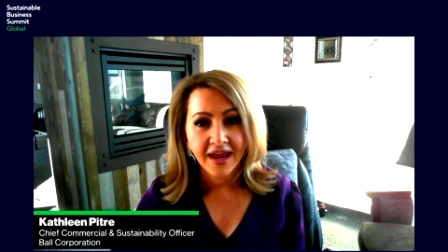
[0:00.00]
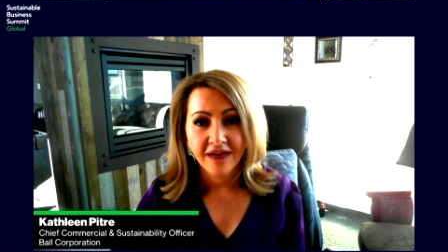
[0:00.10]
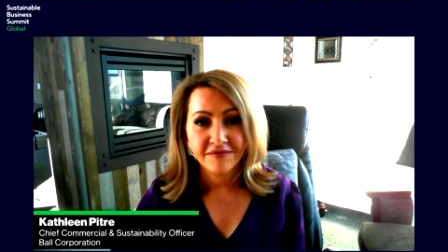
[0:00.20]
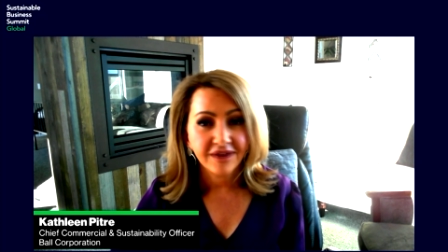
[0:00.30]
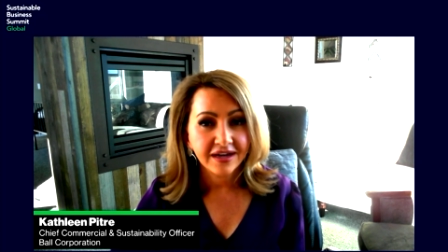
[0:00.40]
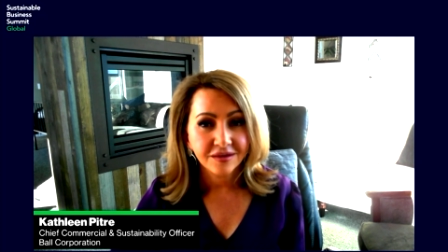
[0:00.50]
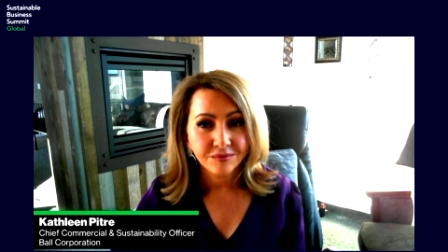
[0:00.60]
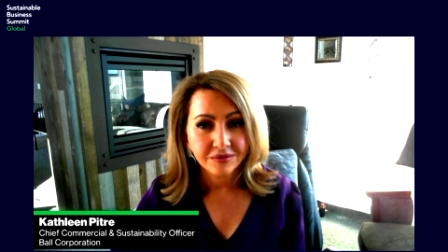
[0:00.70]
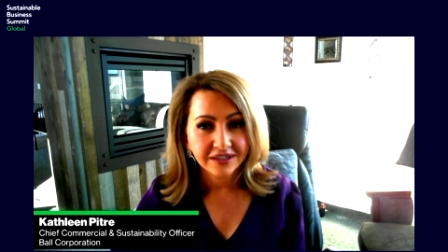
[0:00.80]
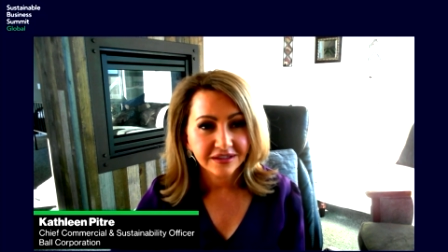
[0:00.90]
And finally,
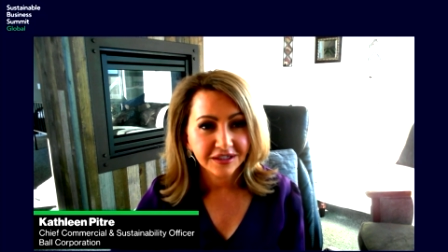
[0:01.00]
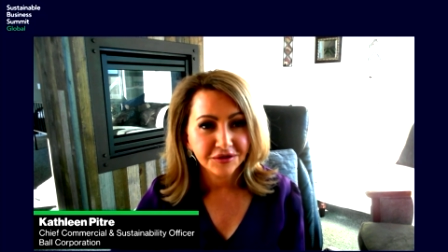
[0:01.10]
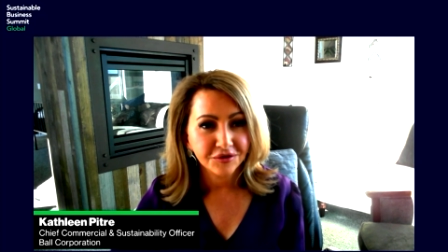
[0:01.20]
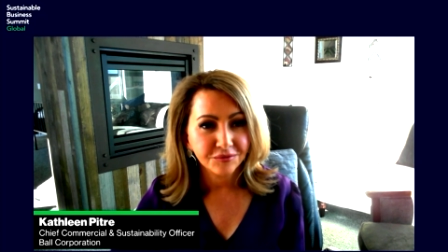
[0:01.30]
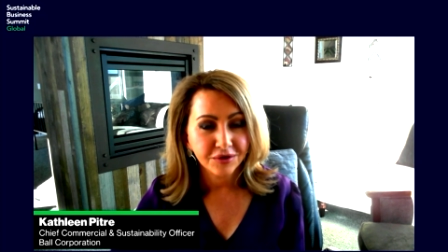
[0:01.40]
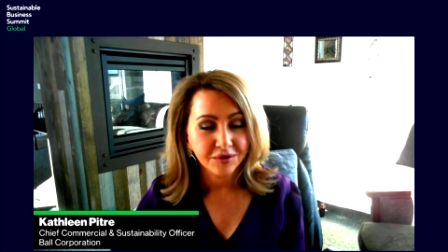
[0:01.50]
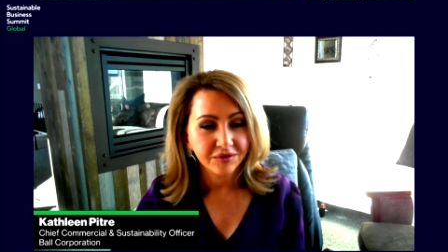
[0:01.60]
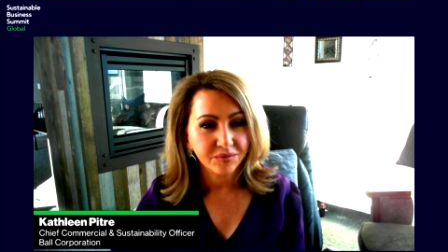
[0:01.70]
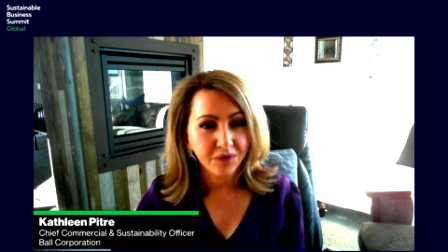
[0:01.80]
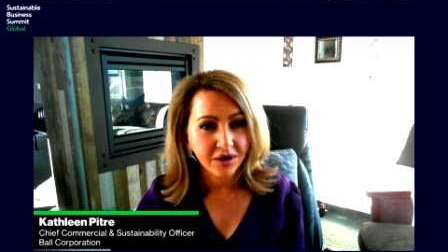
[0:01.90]
we'll continue to work
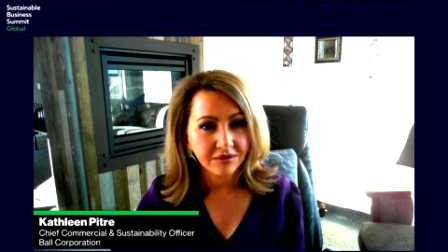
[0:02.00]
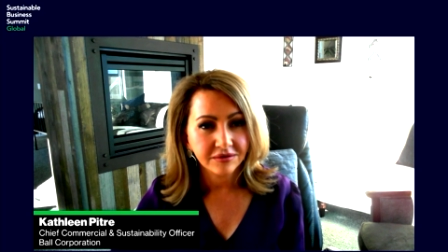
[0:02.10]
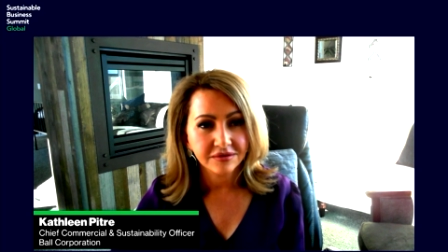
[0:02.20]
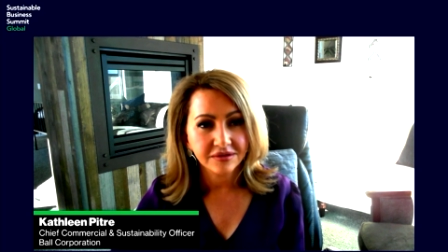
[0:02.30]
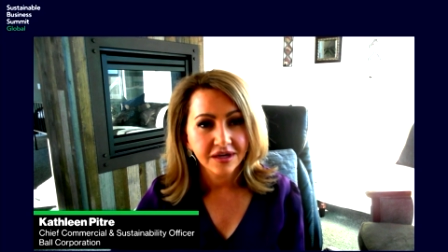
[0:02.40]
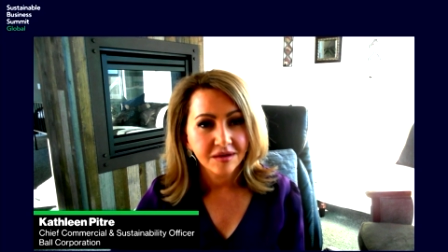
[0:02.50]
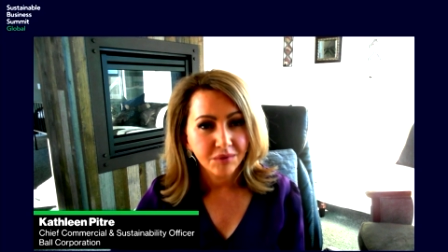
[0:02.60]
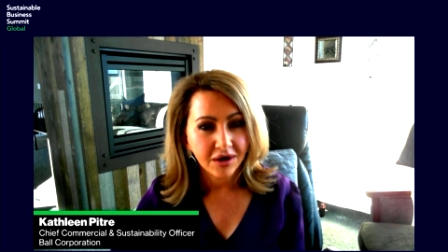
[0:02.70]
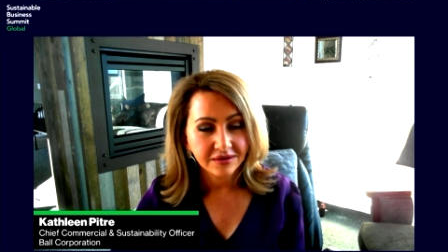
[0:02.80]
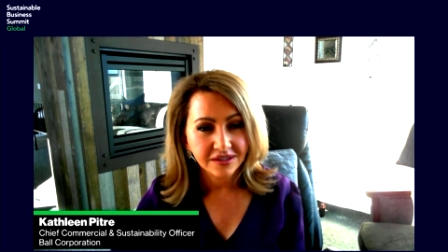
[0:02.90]
with partners,
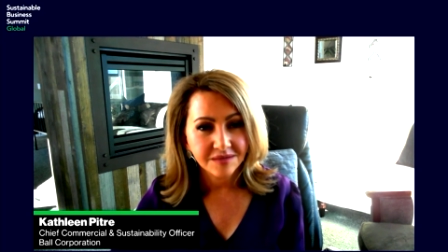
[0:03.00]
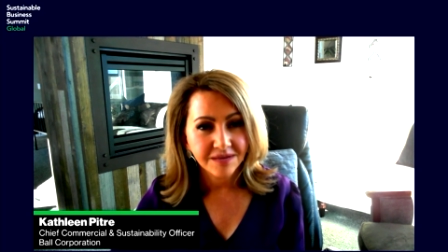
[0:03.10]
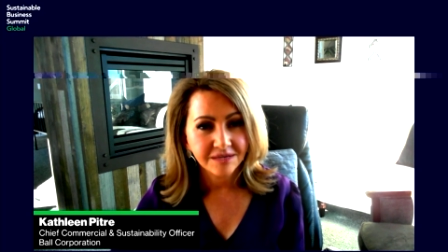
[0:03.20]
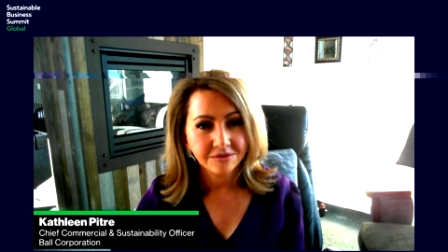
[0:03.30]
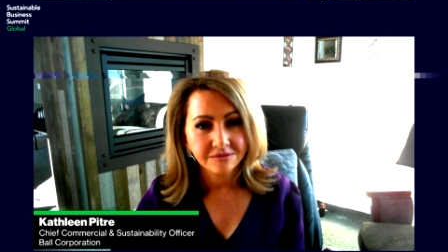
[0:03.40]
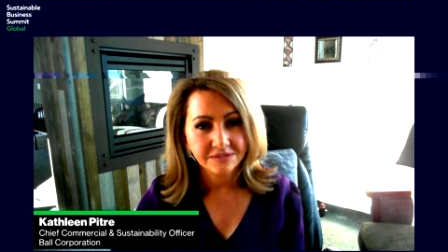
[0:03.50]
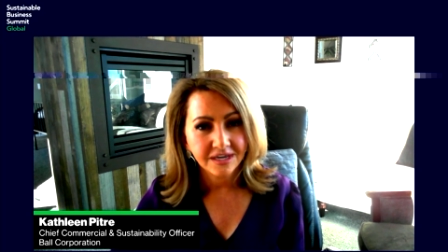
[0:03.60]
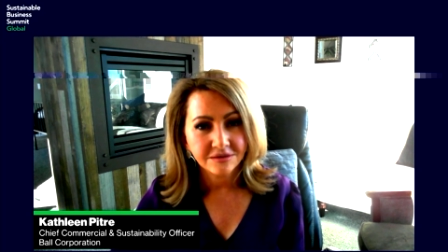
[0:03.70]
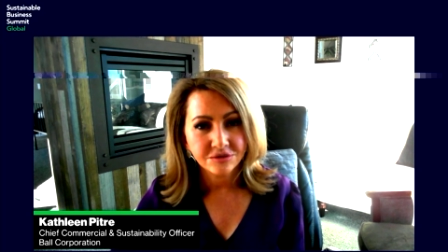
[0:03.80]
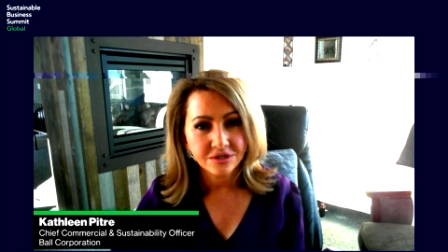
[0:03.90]
policymakers,
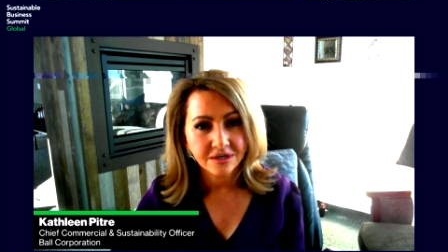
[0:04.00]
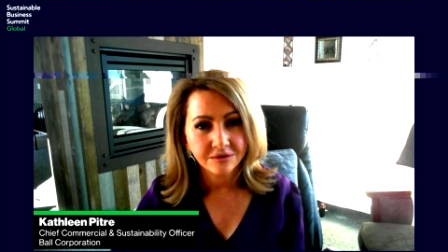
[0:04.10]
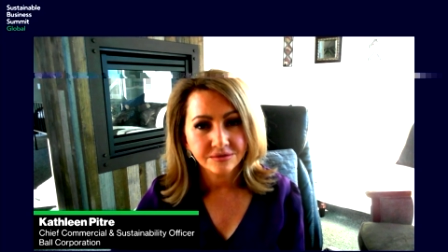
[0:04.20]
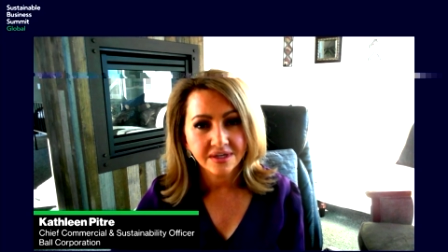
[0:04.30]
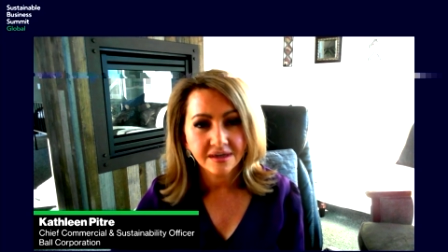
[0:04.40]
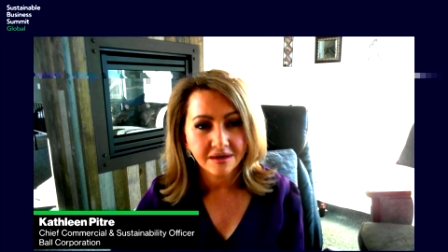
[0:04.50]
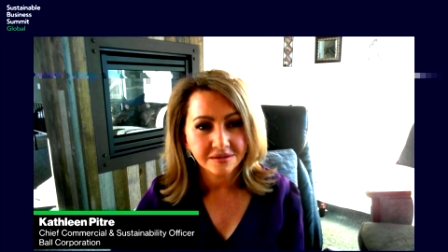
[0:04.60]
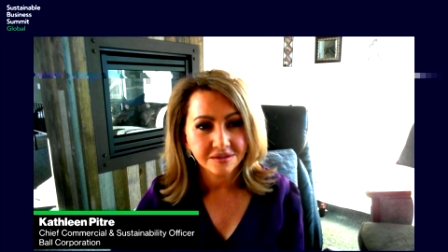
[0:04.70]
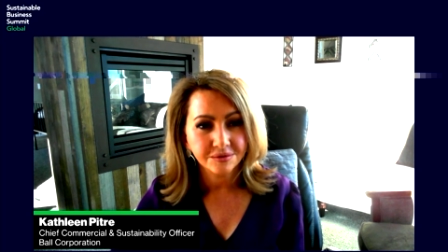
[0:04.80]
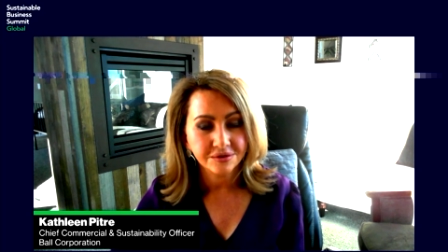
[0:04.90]
NGOs, and
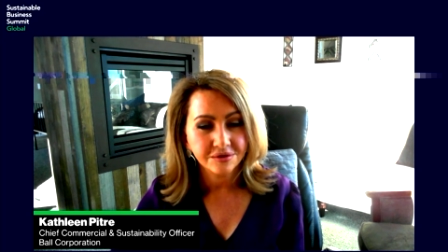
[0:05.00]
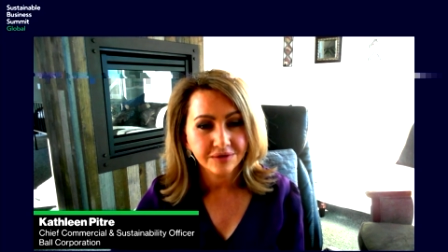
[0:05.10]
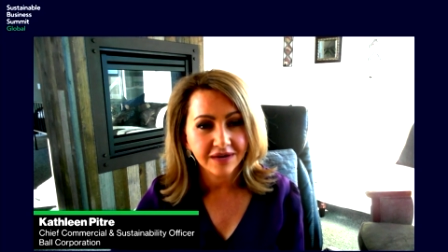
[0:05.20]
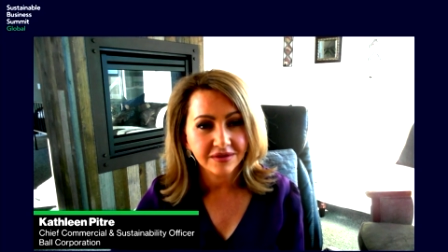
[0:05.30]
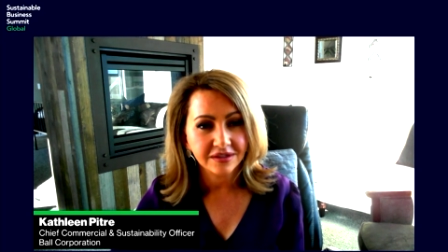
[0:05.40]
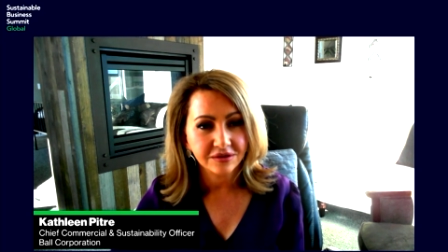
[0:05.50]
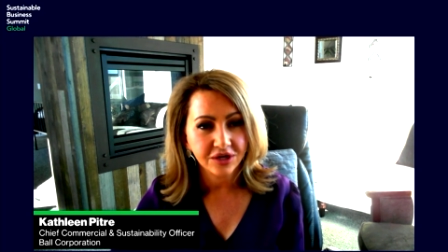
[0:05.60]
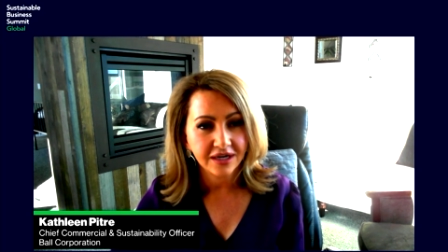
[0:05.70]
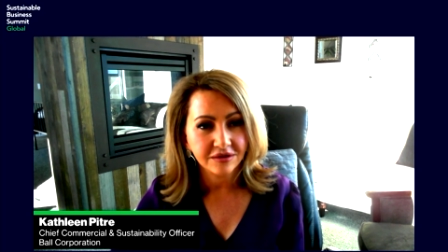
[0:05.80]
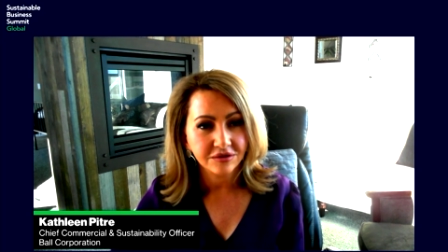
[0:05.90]
customers to drive this
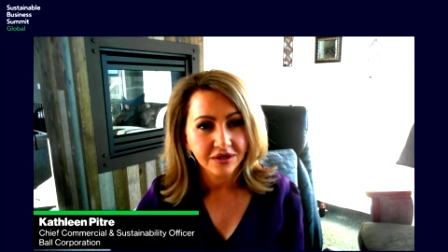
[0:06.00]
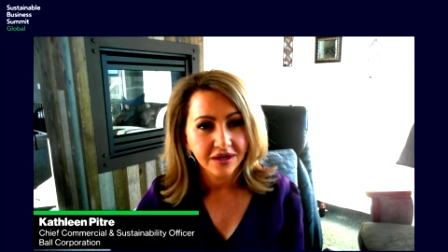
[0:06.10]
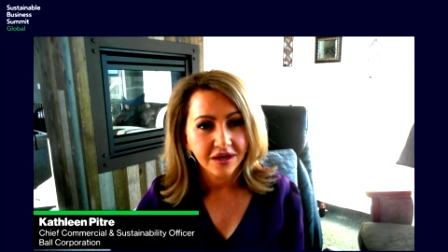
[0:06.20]
change.